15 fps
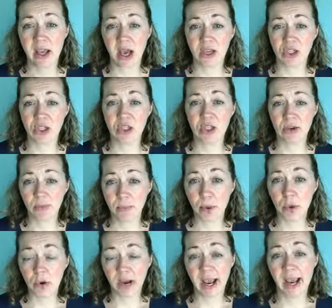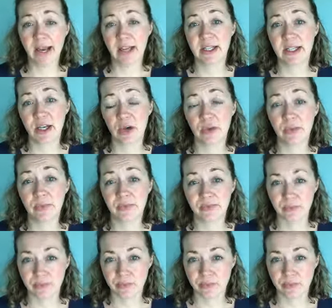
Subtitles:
And just pour it in until